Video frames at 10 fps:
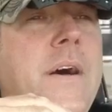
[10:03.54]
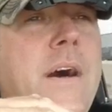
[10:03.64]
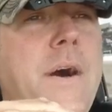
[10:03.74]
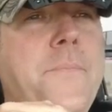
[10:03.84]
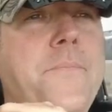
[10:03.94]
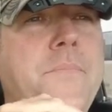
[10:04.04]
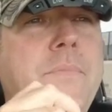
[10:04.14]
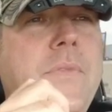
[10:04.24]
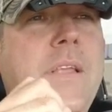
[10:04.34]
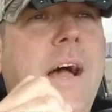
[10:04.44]

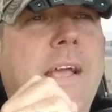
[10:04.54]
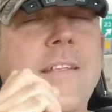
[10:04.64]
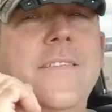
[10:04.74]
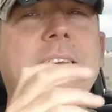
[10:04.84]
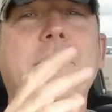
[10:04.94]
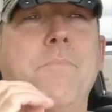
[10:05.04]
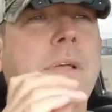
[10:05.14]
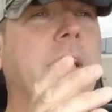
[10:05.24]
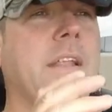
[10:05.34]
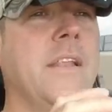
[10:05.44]
I could see it
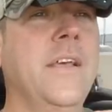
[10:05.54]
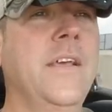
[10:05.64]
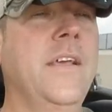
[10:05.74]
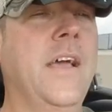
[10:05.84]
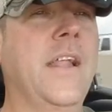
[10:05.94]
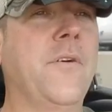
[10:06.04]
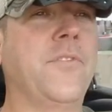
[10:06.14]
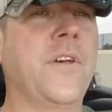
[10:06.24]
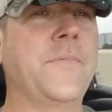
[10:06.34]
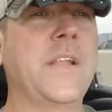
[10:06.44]
blinking. And it
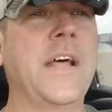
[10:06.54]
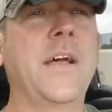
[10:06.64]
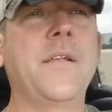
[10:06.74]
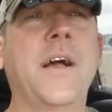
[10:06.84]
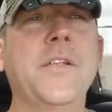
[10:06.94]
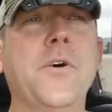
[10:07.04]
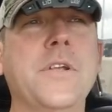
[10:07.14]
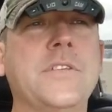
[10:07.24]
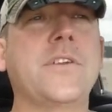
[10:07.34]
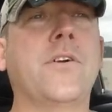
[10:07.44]
was something I
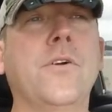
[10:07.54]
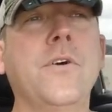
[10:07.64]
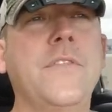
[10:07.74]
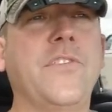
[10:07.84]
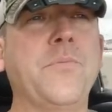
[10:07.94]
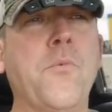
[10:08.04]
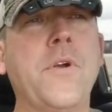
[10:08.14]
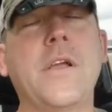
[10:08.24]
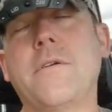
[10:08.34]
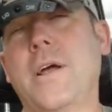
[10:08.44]
noticed early this
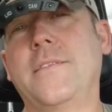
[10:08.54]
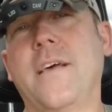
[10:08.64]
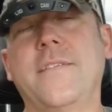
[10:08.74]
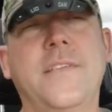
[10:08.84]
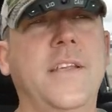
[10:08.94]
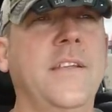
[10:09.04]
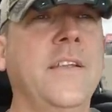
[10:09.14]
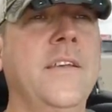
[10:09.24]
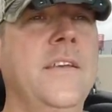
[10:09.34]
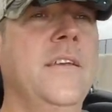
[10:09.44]
morning when I tested it,
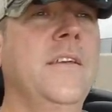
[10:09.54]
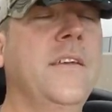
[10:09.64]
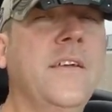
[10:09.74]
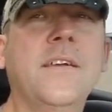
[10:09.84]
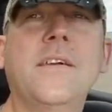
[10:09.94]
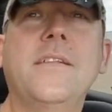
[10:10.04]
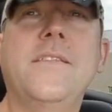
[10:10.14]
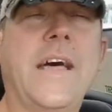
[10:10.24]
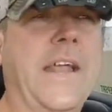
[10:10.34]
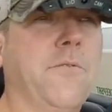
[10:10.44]

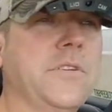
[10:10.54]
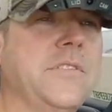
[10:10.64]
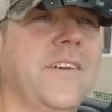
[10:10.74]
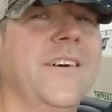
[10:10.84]
that it was